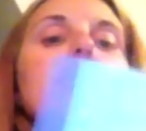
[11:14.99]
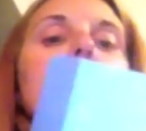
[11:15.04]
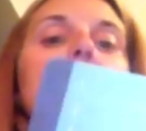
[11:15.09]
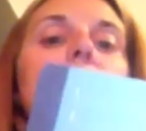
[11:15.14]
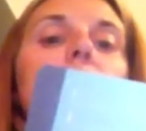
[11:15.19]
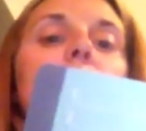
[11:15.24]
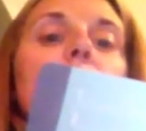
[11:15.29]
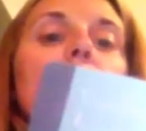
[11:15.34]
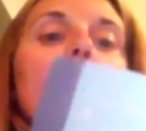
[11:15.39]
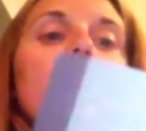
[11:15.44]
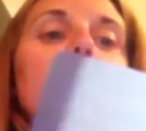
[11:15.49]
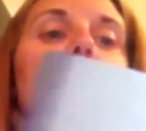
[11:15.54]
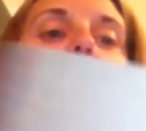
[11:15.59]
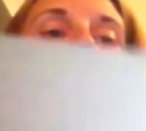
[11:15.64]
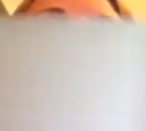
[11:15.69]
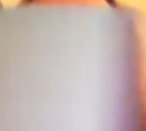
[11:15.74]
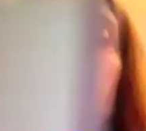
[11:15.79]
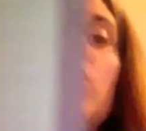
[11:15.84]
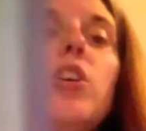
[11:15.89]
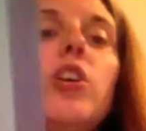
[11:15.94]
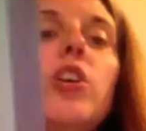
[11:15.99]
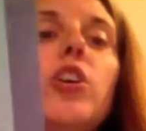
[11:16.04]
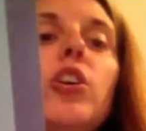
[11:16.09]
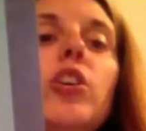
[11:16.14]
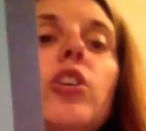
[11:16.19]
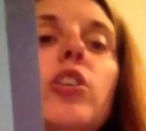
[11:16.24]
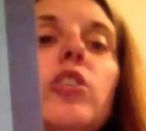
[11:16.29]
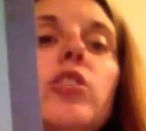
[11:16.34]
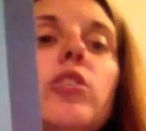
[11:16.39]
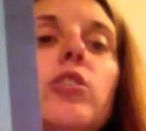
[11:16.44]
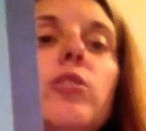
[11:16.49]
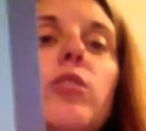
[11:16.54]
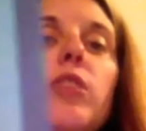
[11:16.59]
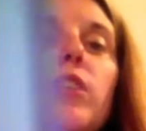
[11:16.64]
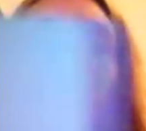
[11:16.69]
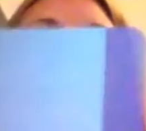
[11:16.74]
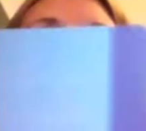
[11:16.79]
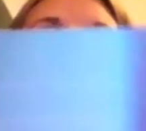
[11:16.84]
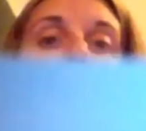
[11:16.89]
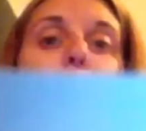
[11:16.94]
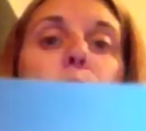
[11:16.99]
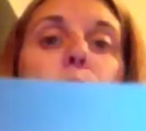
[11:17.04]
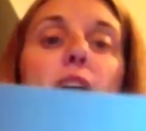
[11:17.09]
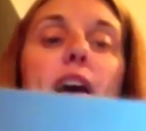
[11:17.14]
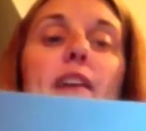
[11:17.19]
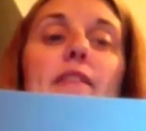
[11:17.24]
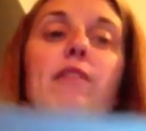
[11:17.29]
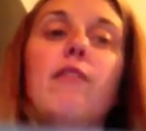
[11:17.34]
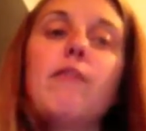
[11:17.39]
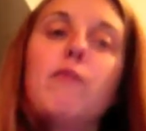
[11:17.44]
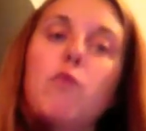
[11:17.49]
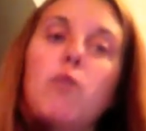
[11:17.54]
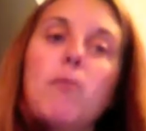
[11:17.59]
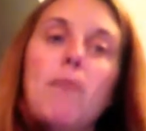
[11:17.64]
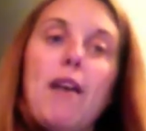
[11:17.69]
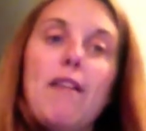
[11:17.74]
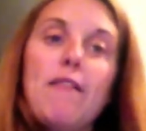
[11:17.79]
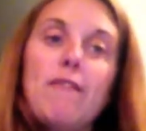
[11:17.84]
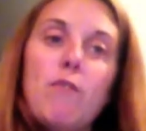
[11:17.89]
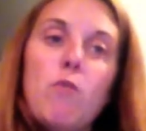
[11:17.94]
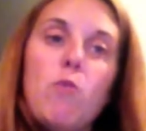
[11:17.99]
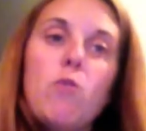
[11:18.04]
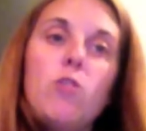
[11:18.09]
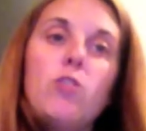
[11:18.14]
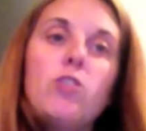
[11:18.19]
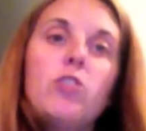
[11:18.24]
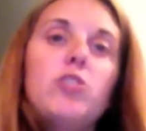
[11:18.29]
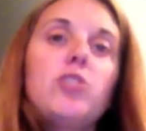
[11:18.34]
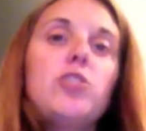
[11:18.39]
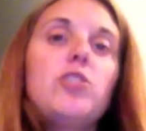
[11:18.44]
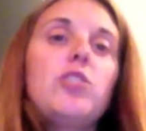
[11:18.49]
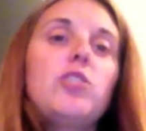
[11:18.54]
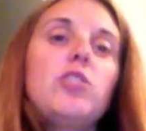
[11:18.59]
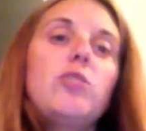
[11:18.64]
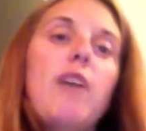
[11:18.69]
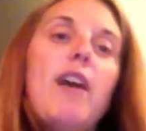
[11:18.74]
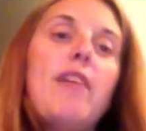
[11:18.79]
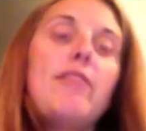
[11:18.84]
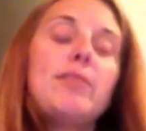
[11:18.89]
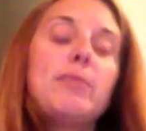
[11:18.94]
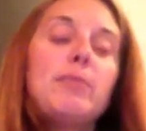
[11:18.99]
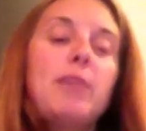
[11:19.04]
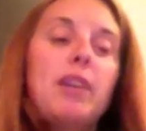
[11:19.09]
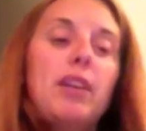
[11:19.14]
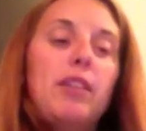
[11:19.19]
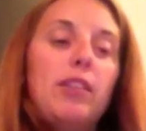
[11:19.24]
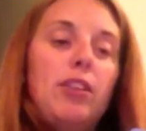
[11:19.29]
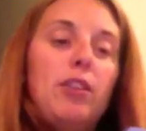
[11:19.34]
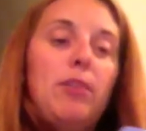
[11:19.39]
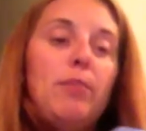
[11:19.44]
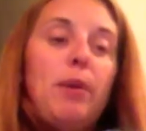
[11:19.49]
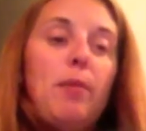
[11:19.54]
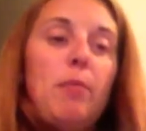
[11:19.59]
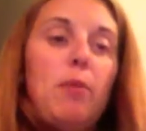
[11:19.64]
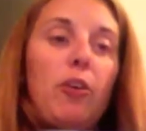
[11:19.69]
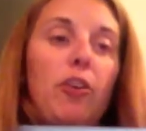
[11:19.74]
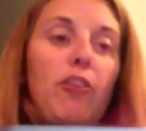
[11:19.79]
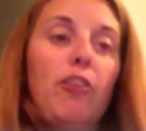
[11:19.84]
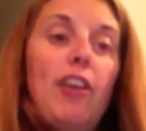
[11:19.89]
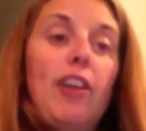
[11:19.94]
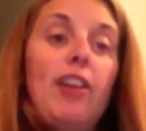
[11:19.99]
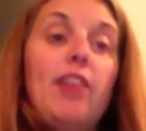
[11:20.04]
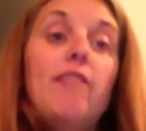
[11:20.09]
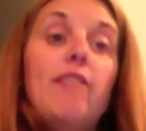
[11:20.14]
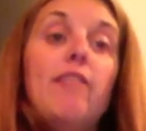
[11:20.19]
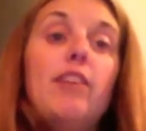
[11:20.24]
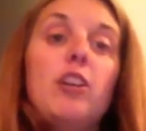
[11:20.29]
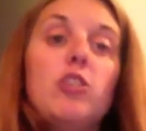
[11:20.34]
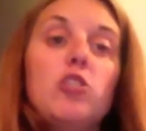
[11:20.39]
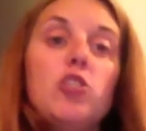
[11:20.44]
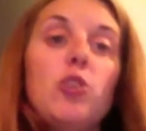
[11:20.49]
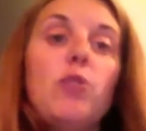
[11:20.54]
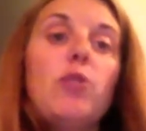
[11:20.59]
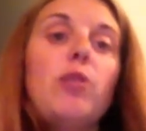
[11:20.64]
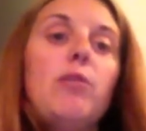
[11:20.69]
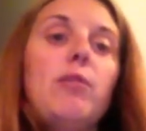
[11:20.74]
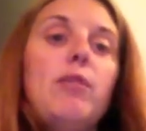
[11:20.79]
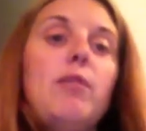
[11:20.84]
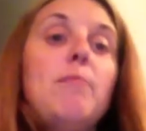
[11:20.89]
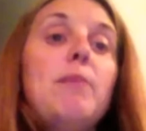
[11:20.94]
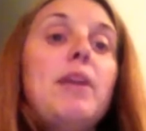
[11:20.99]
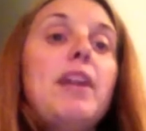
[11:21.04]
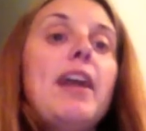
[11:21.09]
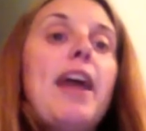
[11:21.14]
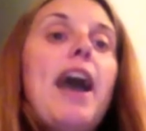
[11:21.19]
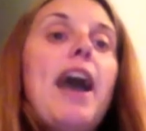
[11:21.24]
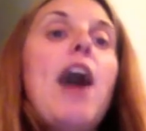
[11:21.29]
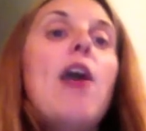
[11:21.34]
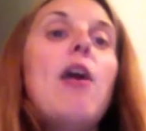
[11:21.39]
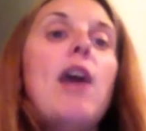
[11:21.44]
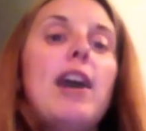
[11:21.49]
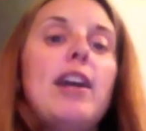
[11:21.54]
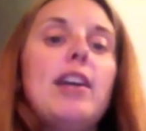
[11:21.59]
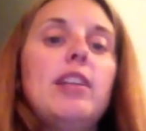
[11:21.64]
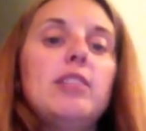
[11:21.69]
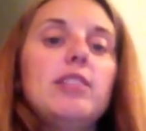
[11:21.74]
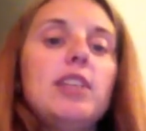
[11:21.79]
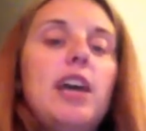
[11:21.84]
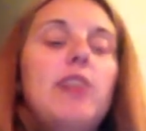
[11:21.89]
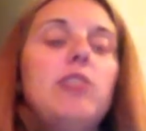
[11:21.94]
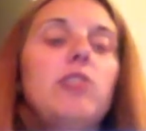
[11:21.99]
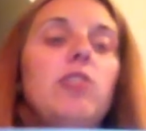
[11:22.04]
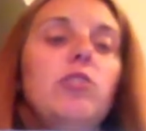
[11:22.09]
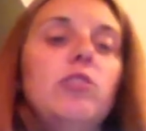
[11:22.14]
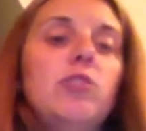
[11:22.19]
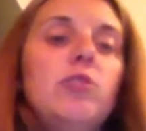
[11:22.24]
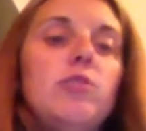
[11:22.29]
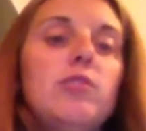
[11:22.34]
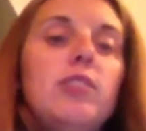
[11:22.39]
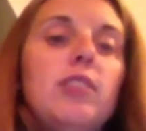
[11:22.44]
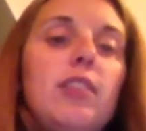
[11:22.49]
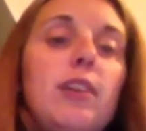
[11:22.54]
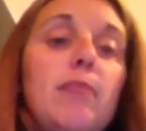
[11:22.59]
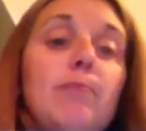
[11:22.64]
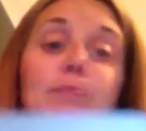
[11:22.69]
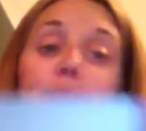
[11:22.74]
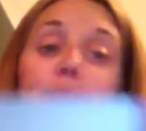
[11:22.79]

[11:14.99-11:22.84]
So if you have the 4x4s, you have to be a little bit more creative, and I'll show you in a minute how I intend on using them.